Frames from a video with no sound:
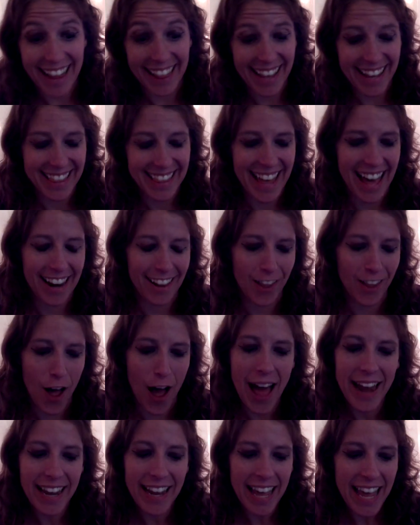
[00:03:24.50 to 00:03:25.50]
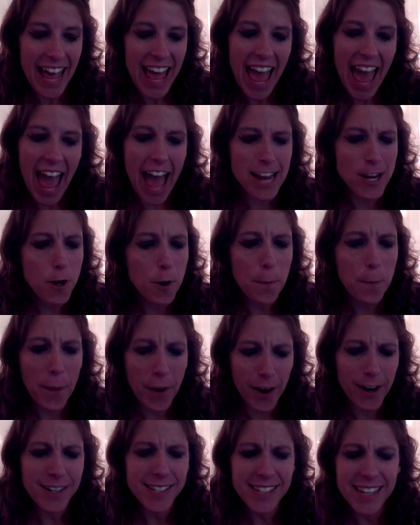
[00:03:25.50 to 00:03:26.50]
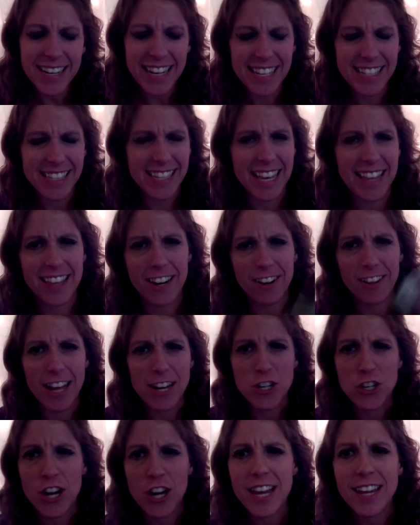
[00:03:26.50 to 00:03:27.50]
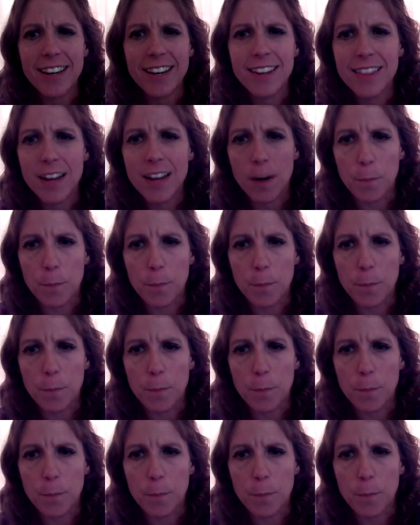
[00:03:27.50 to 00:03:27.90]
like that a lot. And your person is, they're like shaking in their